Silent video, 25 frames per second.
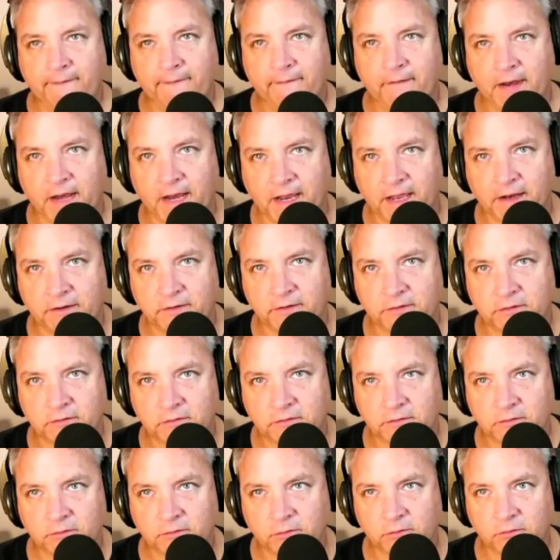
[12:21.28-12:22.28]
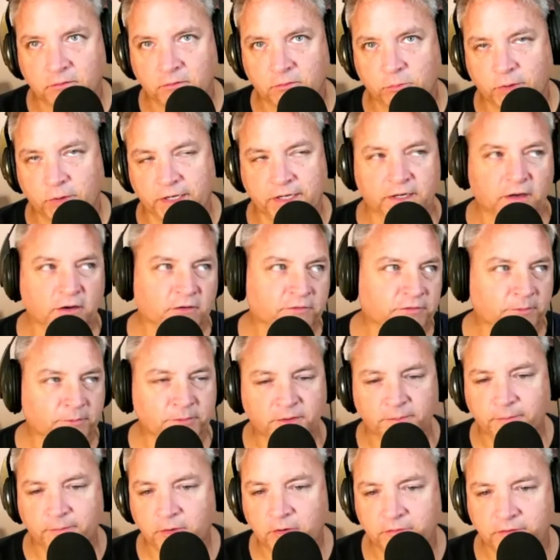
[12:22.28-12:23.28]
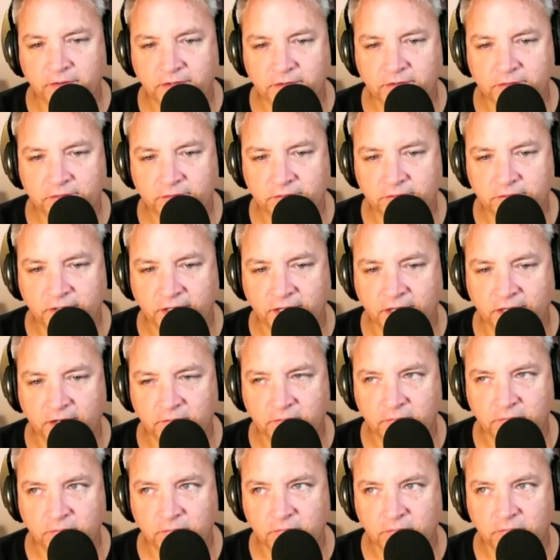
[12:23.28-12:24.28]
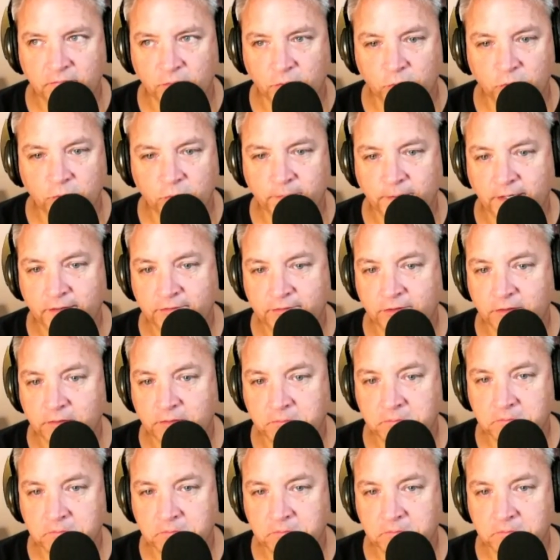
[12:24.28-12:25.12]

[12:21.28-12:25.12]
And we know from the movies that Luke makes it.